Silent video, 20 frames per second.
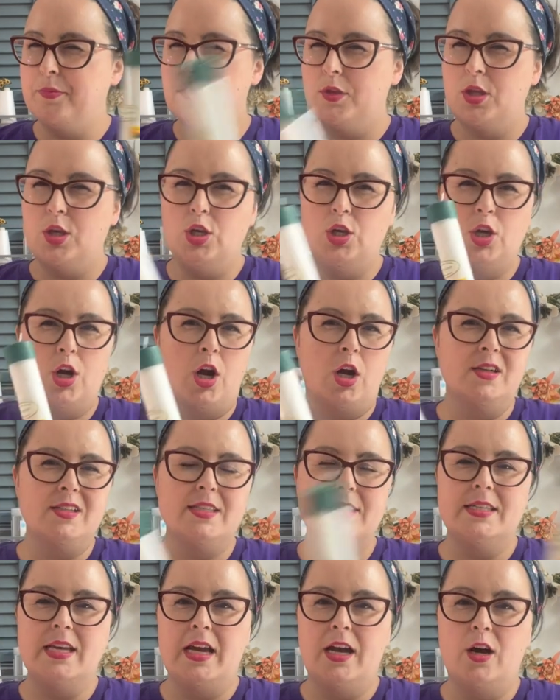yard
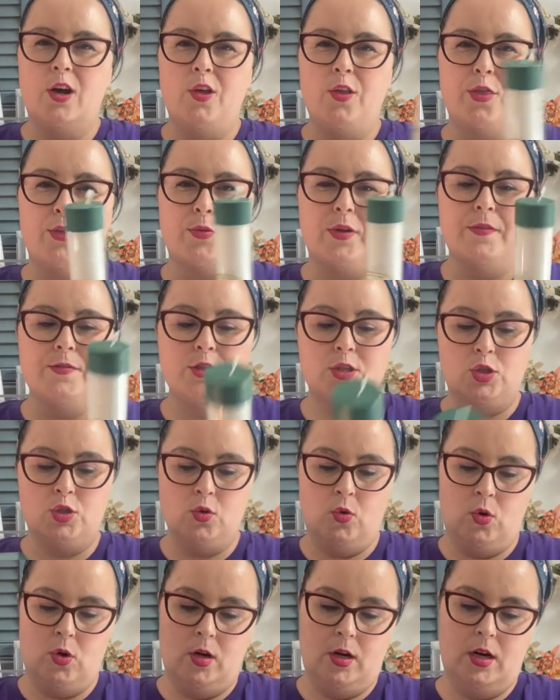sale, thrift
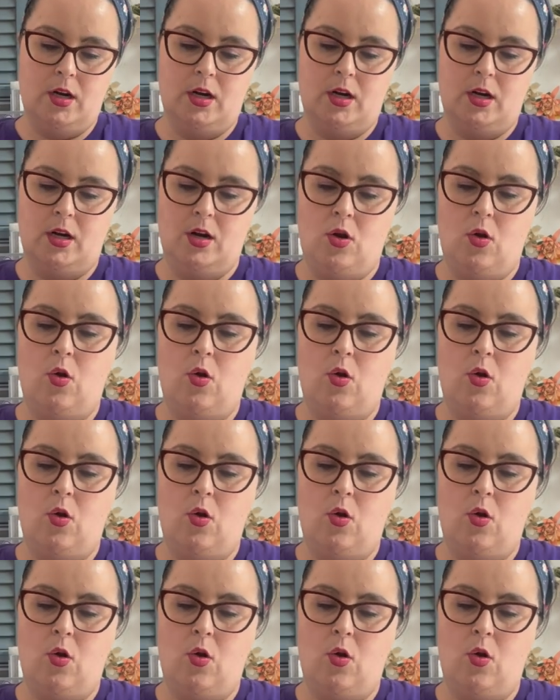store,